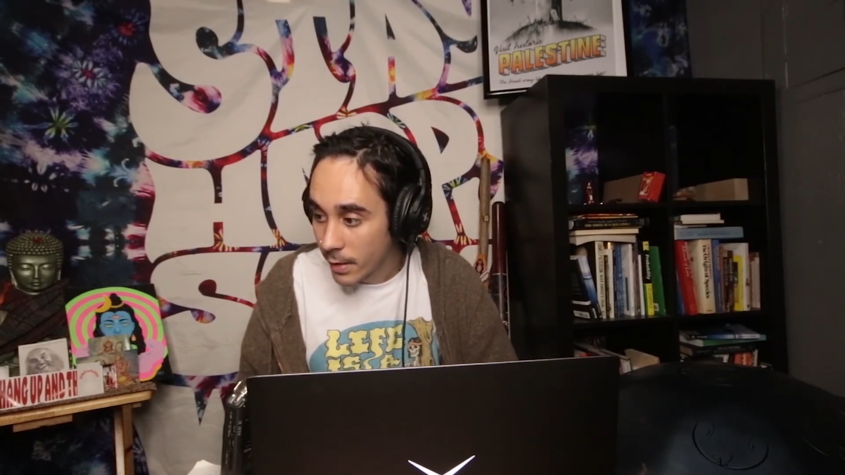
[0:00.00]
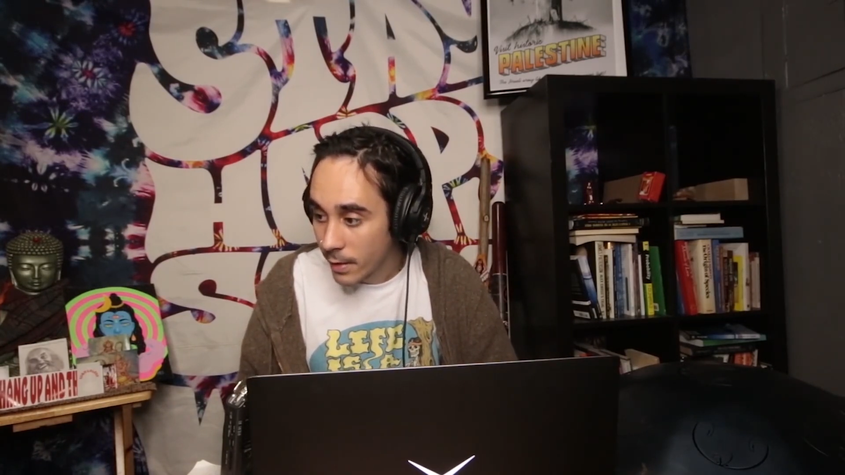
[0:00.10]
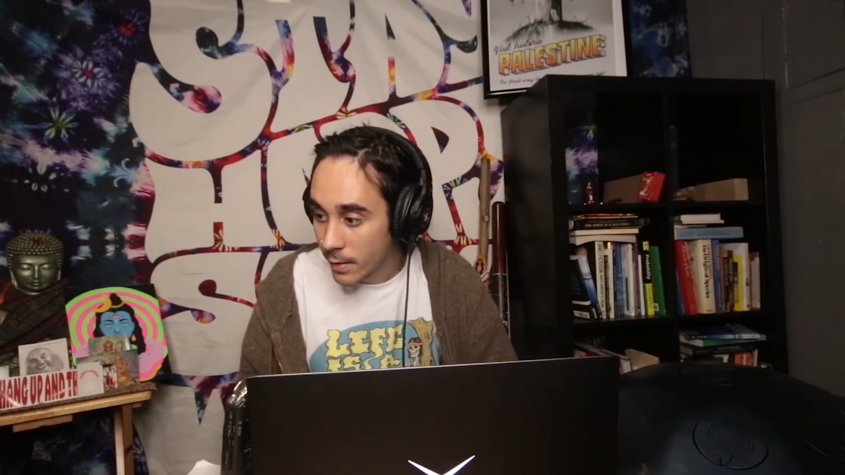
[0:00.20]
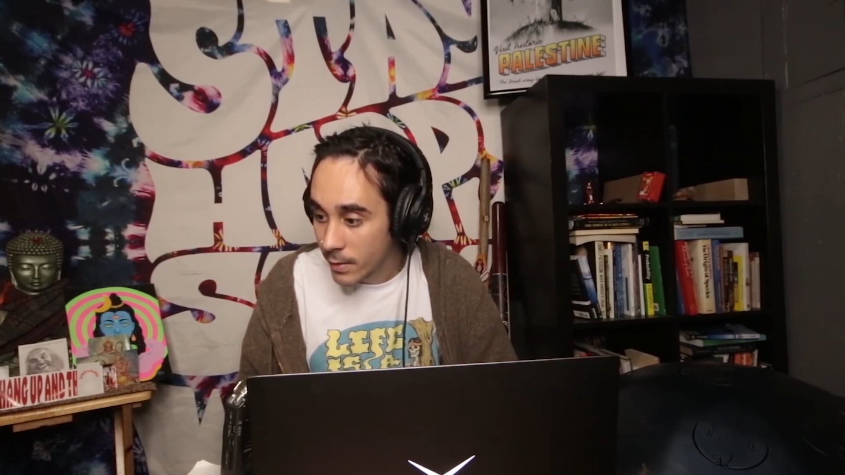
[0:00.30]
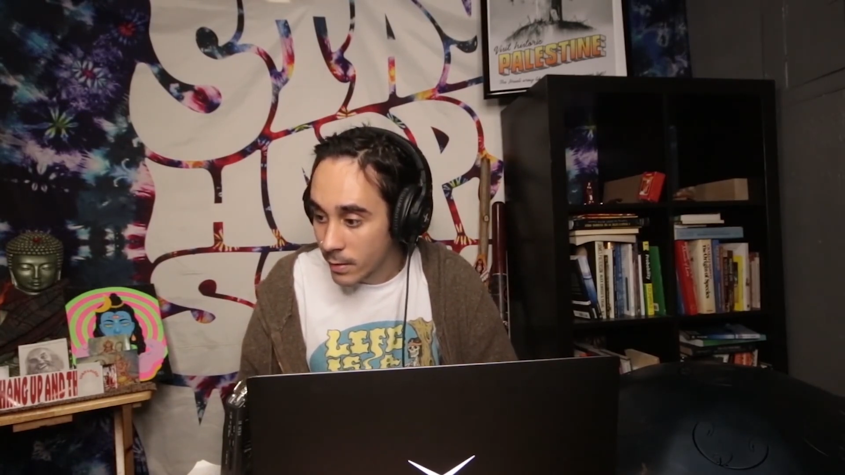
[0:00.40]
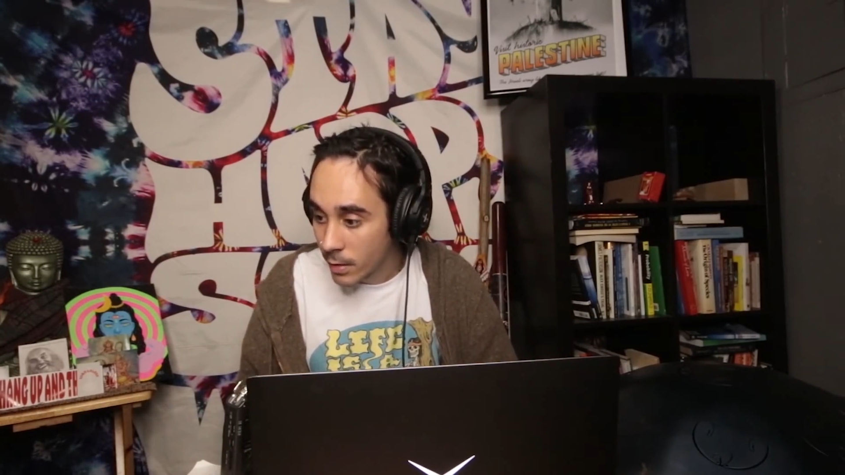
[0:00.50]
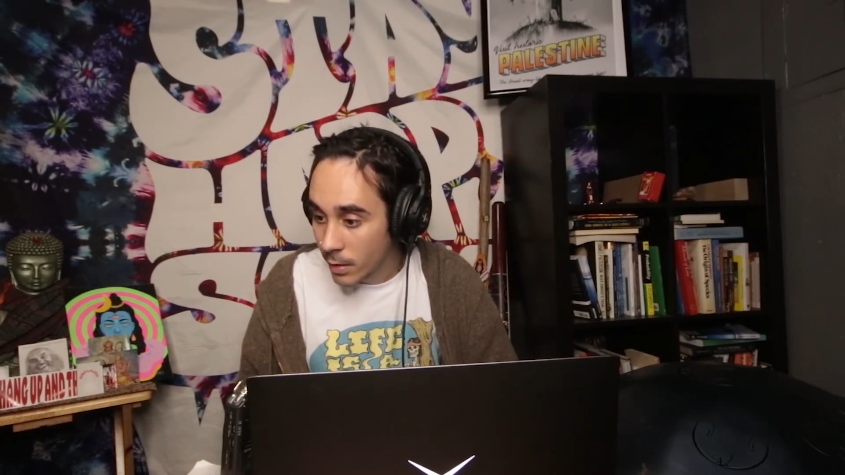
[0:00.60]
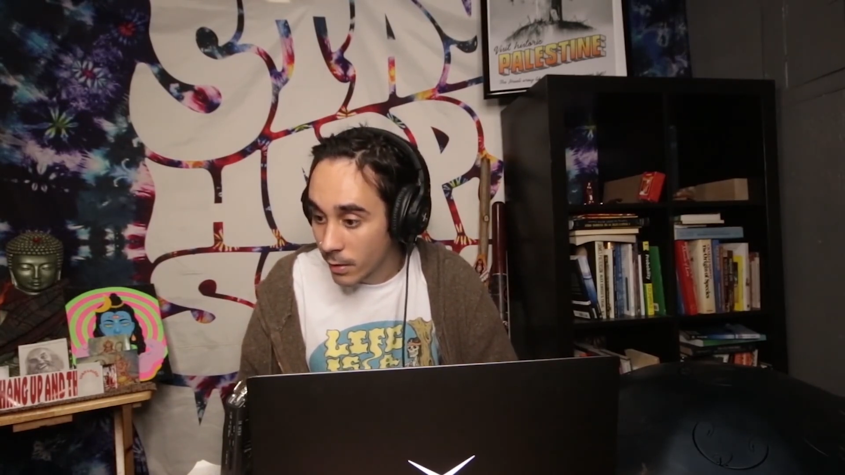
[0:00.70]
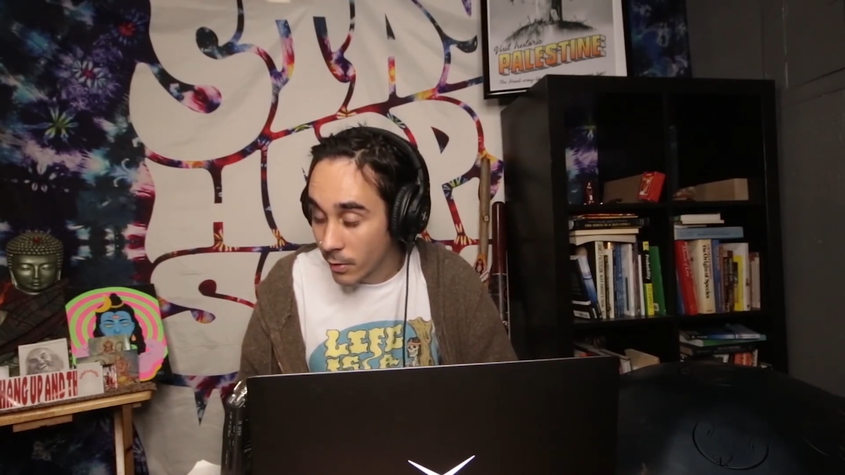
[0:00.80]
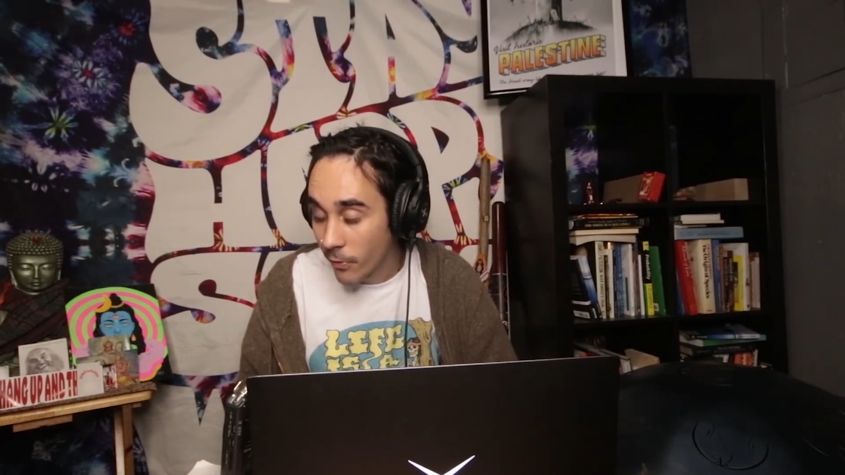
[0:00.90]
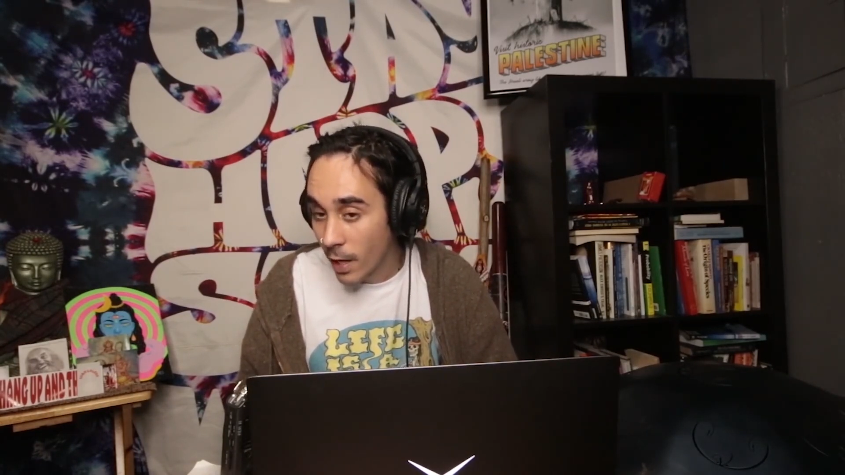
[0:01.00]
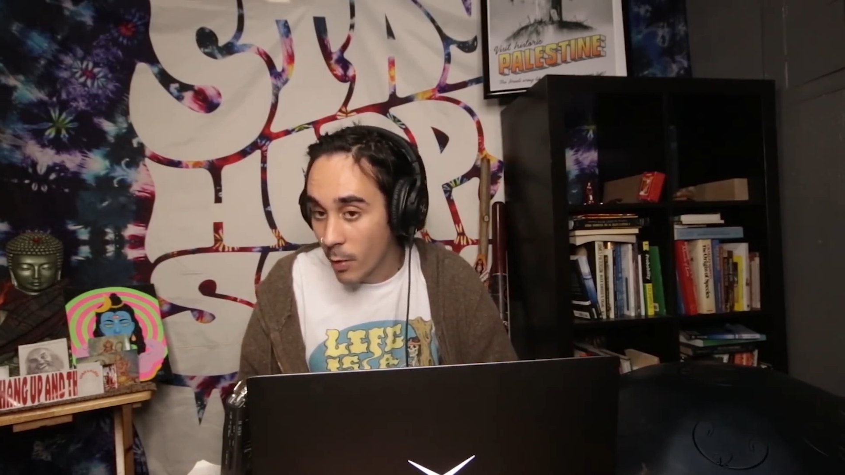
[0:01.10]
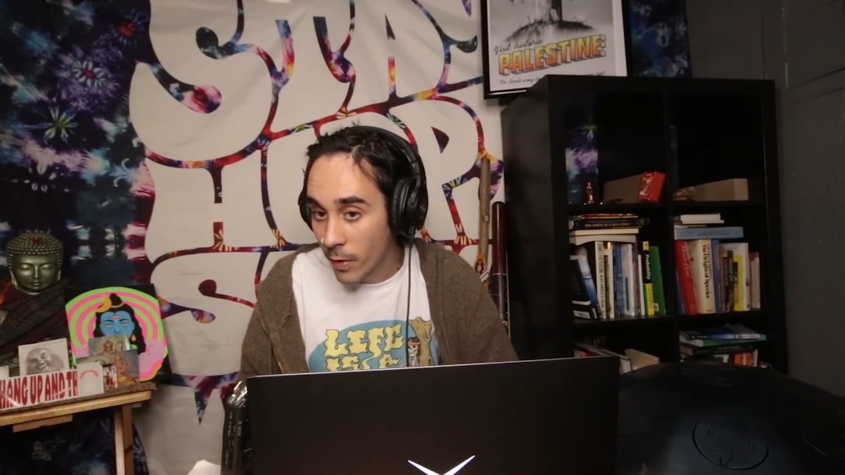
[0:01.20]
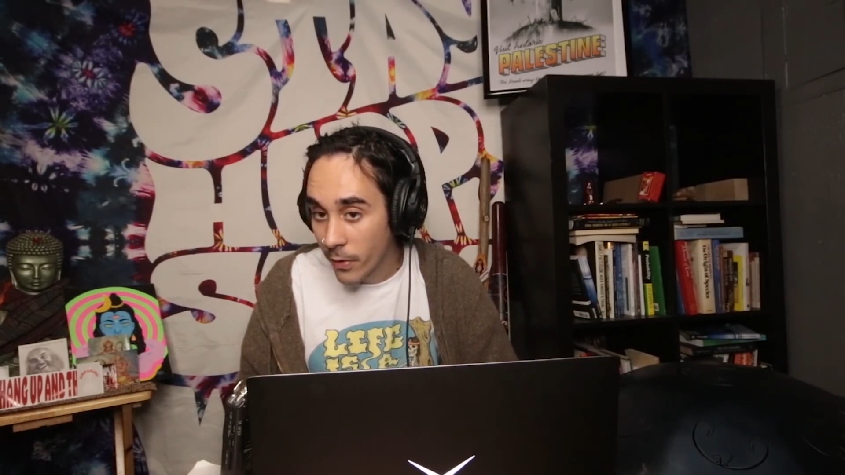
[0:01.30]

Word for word: is the the flower